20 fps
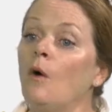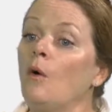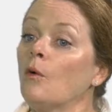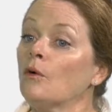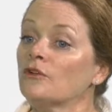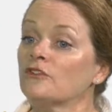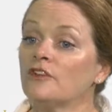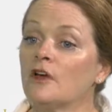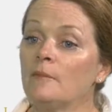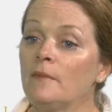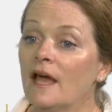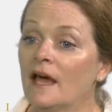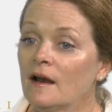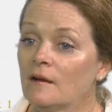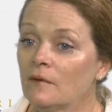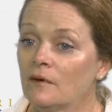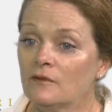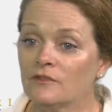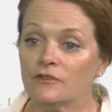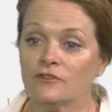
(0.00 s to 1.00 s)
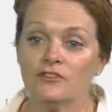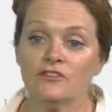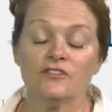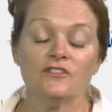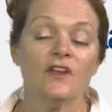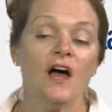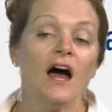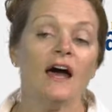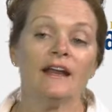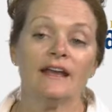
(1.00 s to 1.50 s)
Or some animals are just
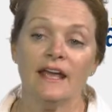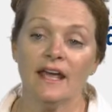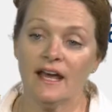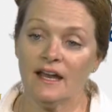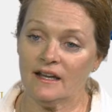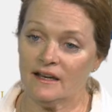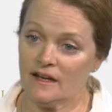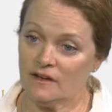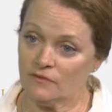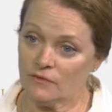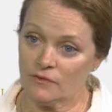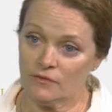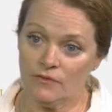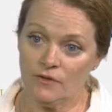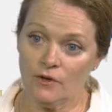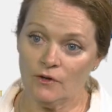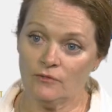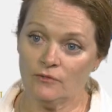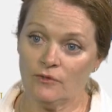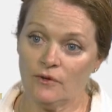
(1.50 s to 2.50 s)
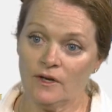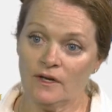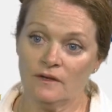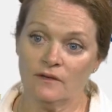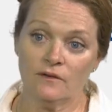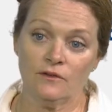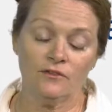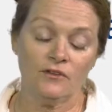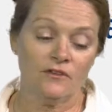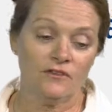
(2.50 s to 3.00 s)
not a candidate for fear-free.
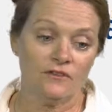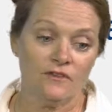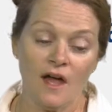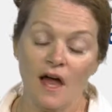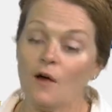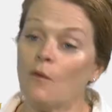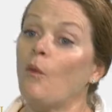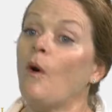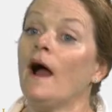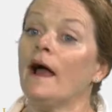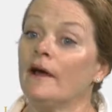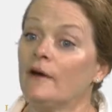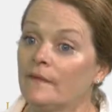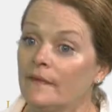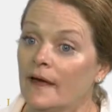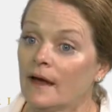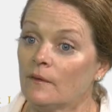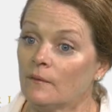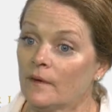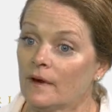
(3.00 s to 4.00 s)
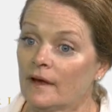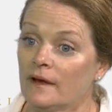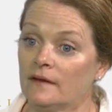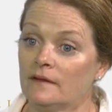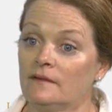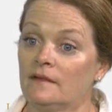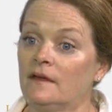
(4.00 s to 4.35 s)
They're just not wired that way.